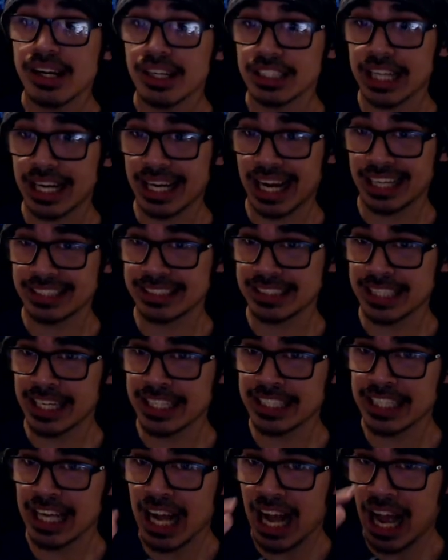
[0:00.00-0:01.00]
Like I
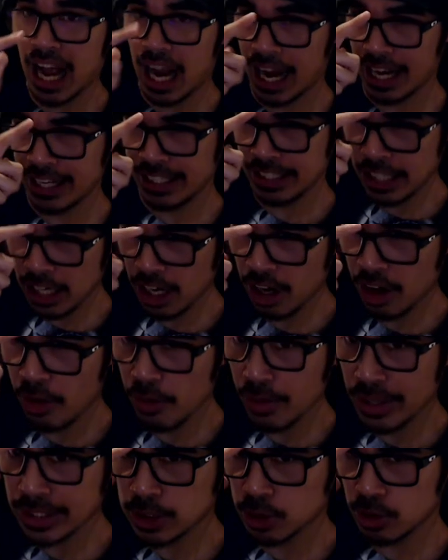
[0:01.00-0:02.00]
said, I
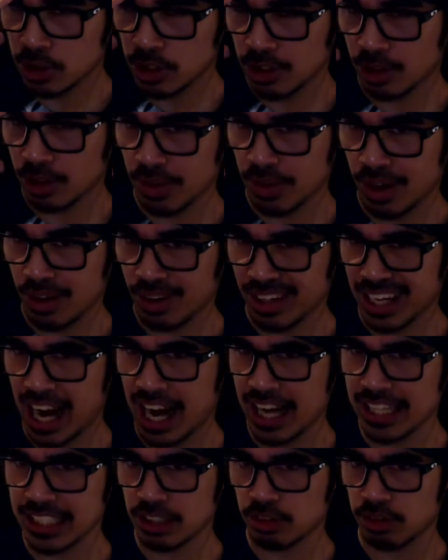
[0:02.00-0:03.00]
know it's
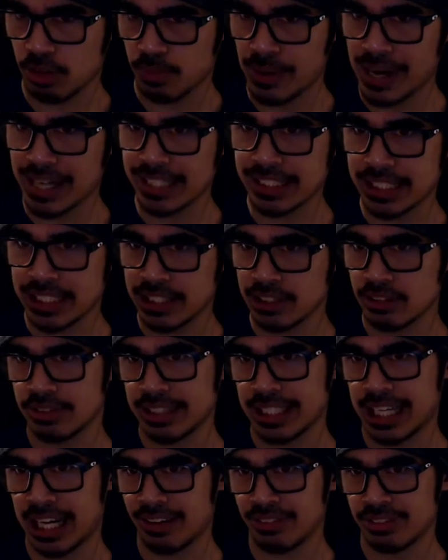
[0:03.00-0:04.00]
kind of repetitive
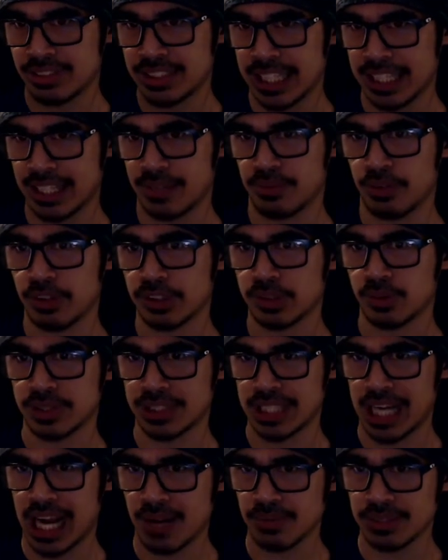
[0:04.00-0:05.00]
that I've said it multiple
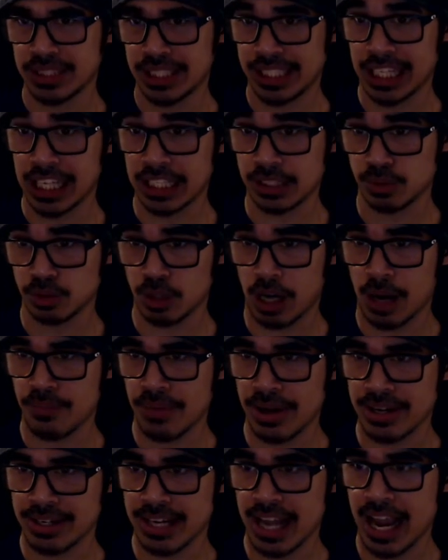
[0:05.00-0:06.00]
times, hit that subscribe
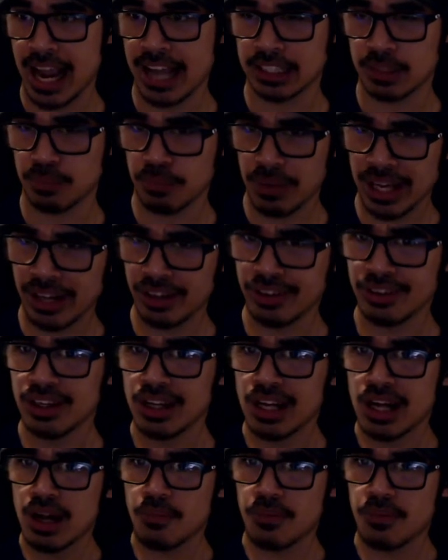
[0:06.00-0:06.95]
button and the bell,